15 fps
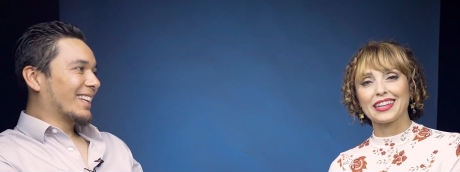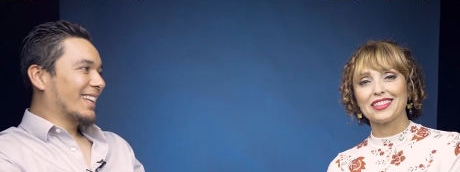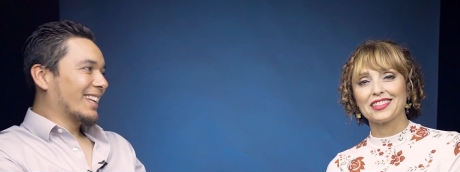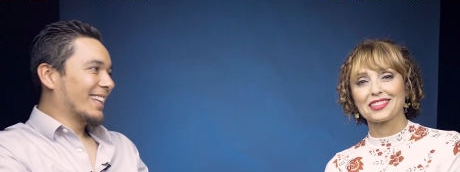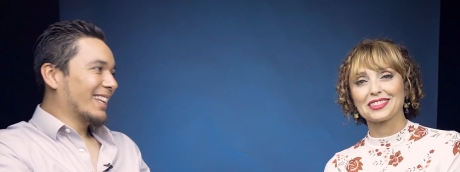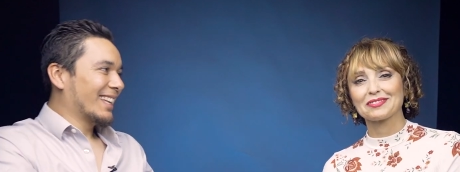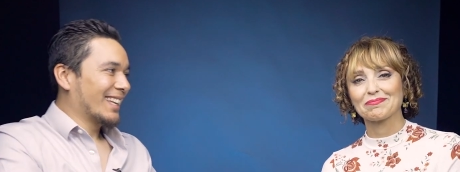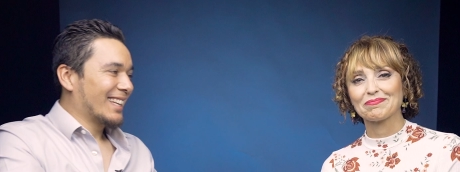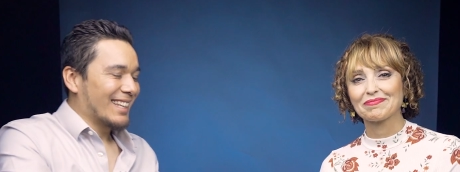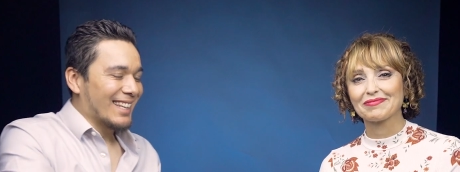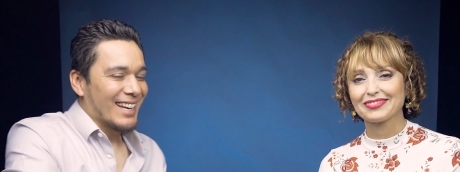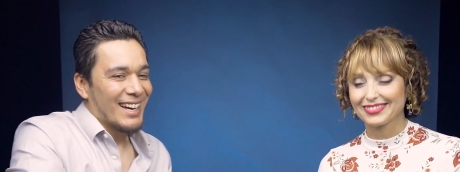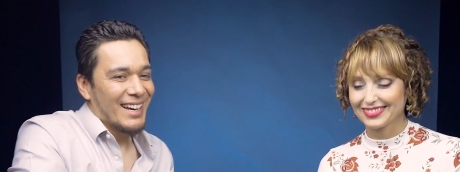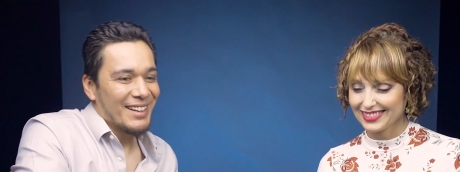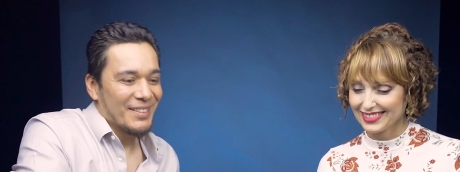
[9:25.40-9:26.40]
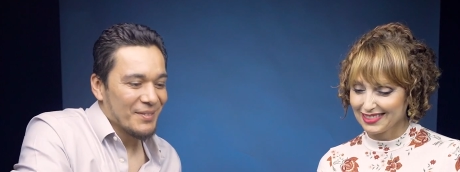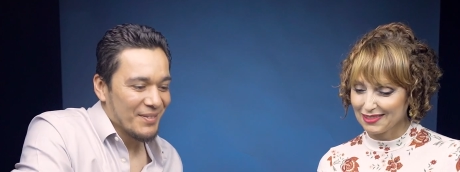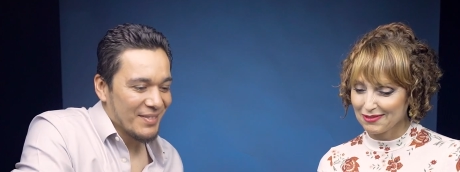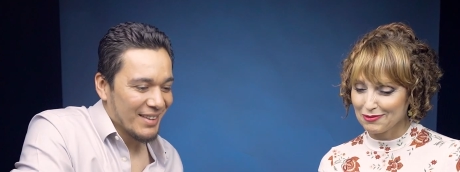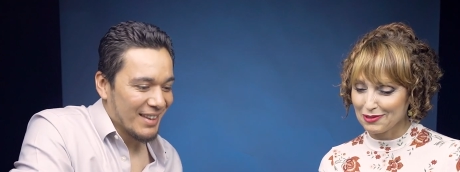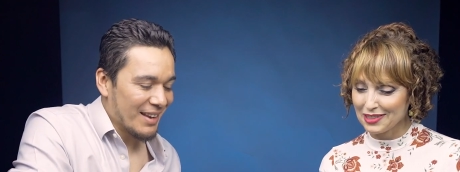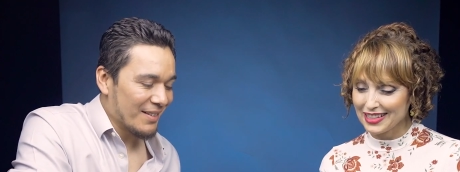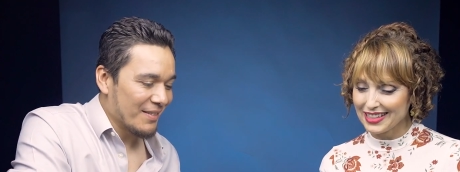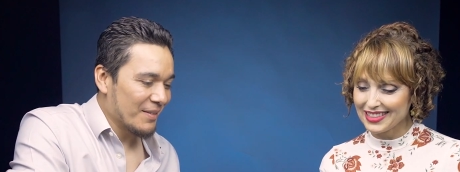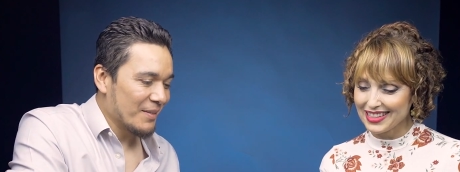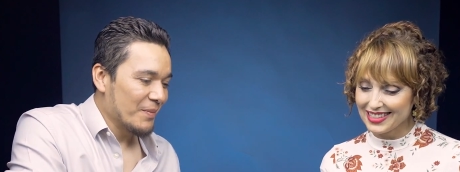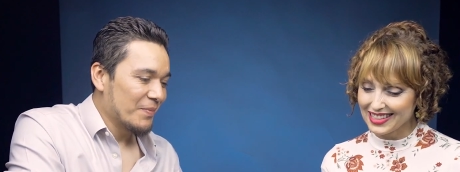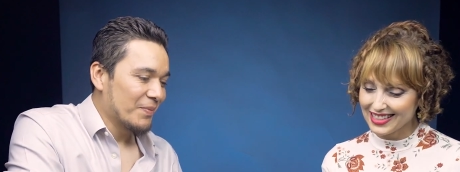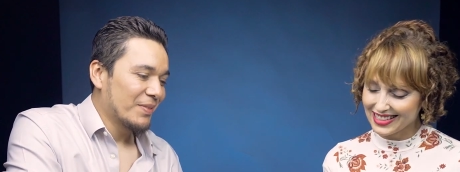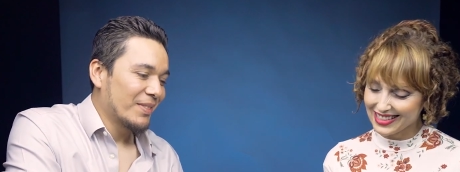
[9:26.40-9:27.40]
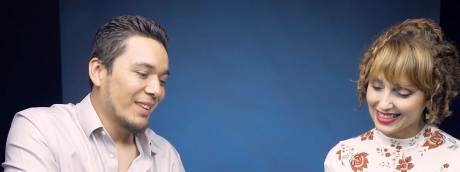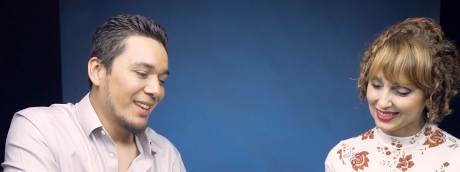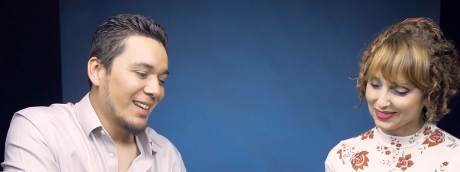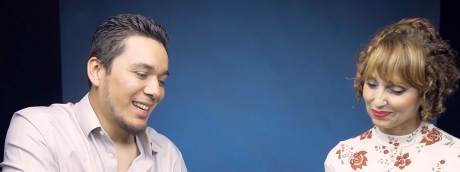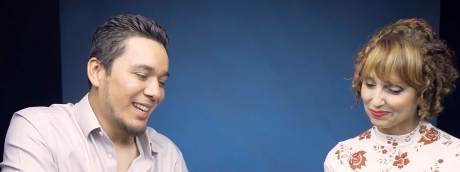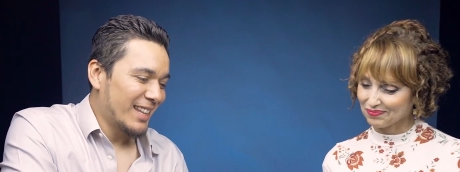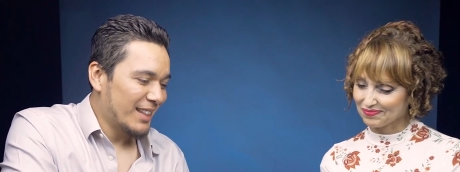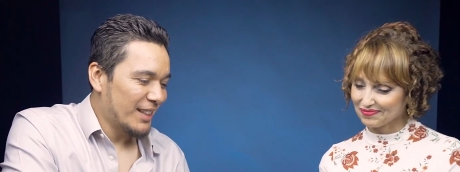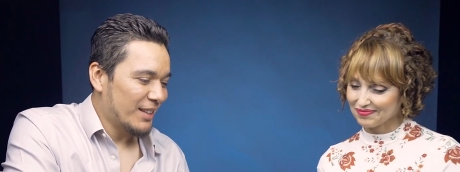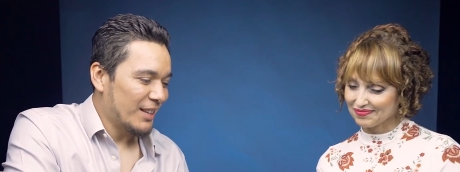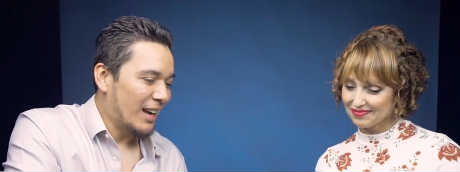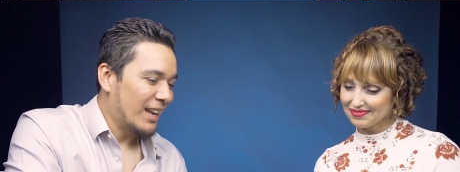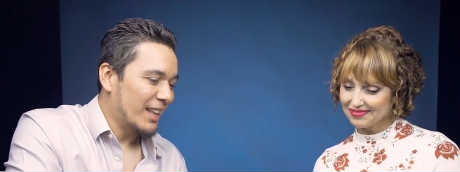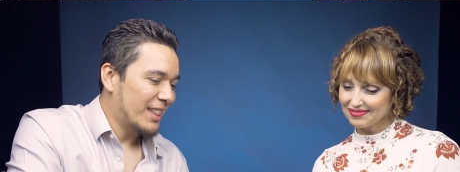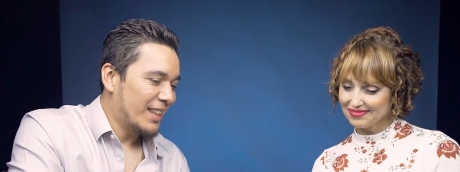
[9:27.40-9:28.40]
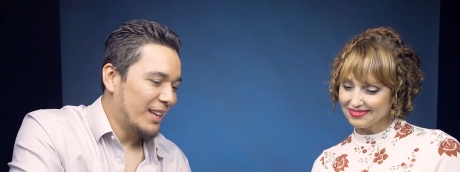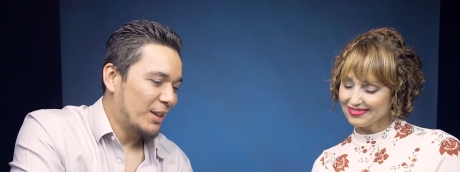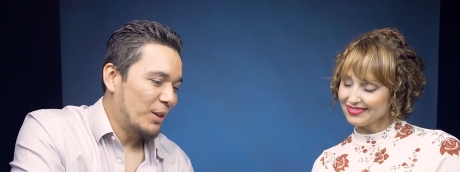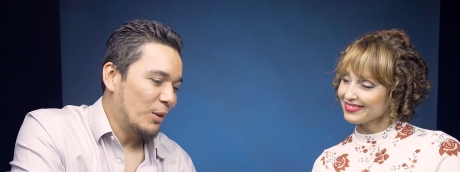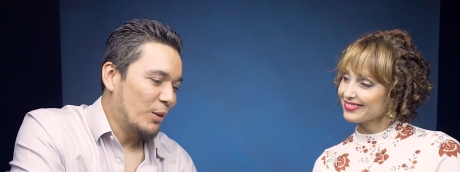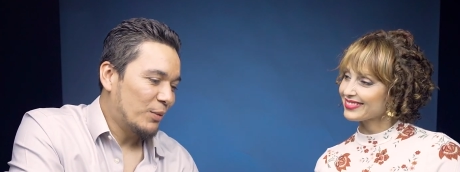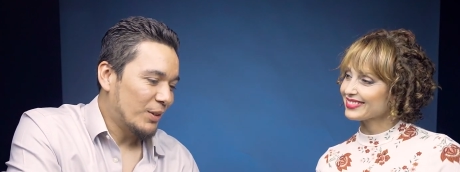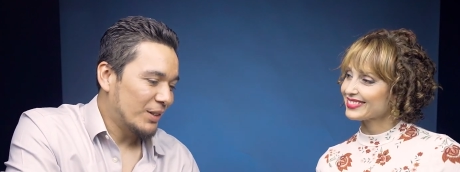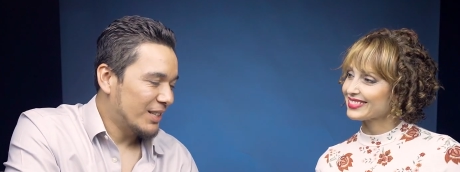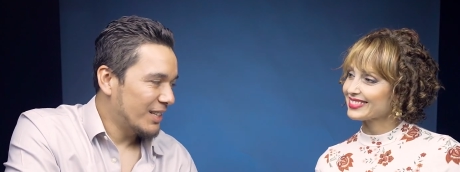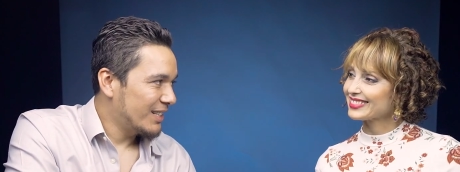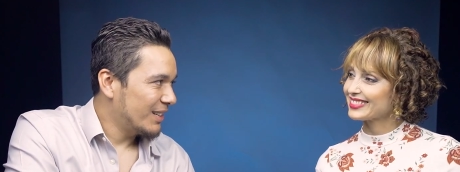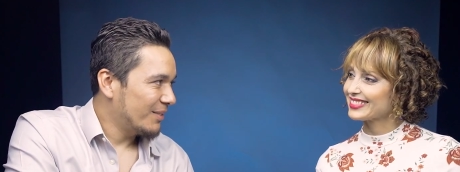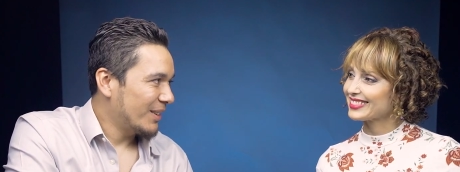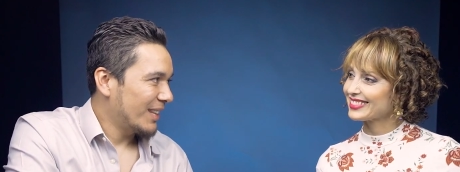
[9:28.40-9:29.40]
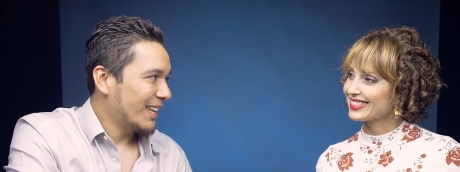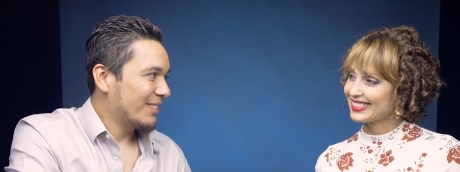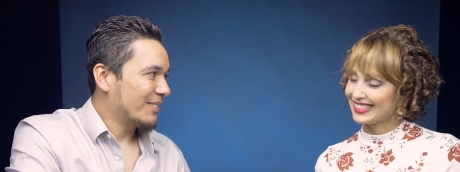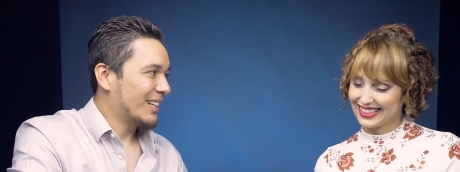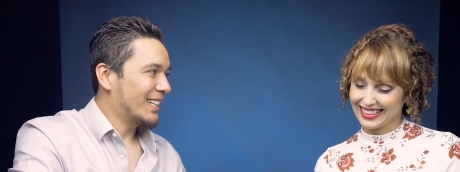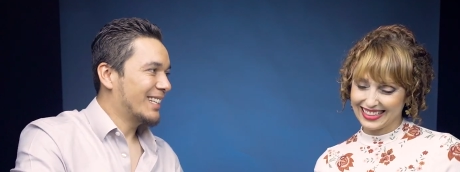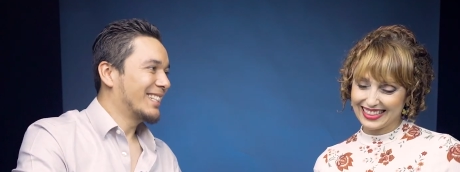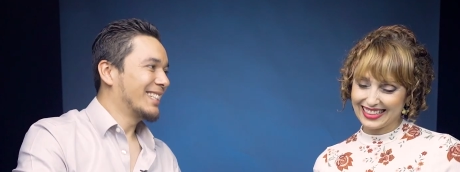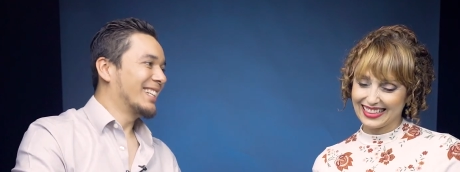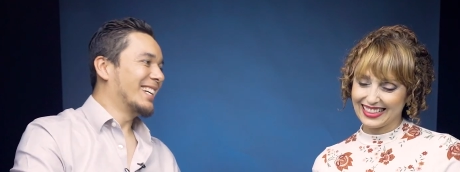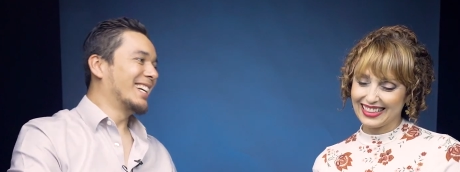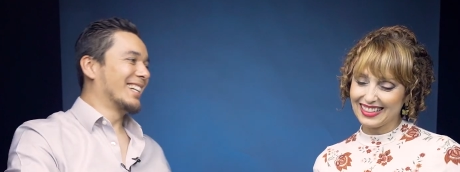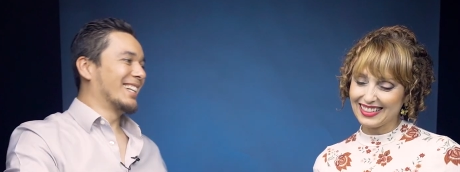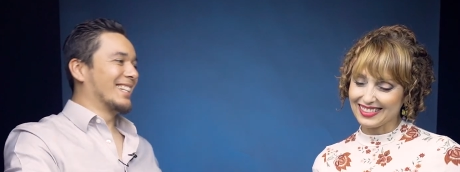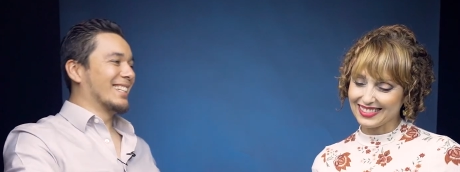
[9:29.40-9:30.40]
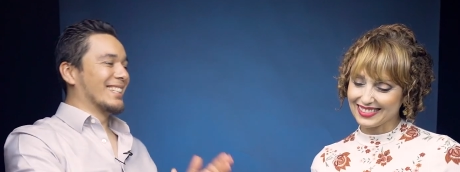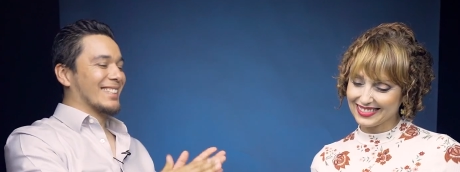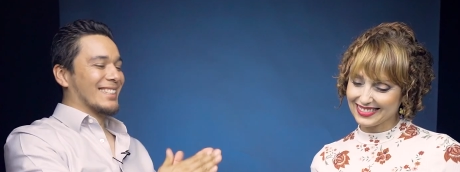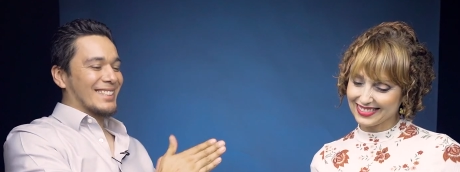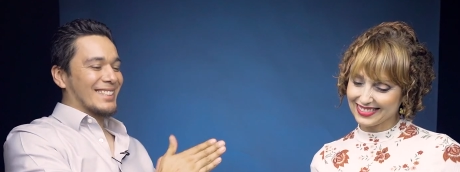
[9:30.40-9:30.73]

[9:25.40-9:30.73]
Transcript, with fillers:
Speaker 1: Sandor.
Speaker 2: Yeah.
Speaker 1: For yeah. the teachings.
Speaker 2: And I thank you for teaching me that one. Ah.